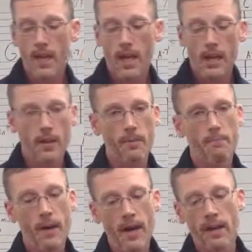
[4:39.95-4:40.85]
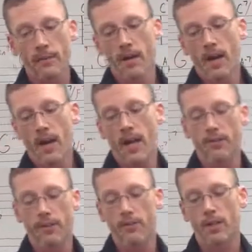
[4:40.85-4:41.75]
And on the bottom, I have
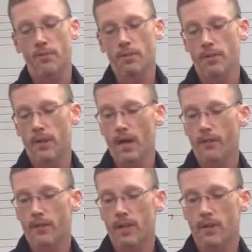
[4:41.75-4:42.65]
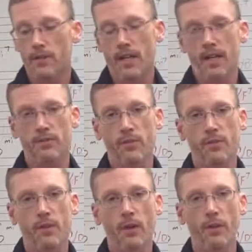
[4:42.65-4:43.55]
it transposed out for tenor saxophone,
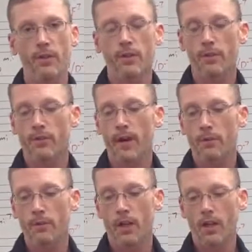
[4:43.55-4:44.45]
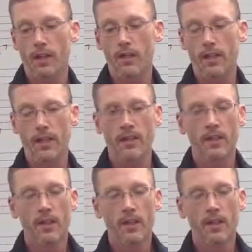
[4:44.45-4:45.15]
so that way you could follow along and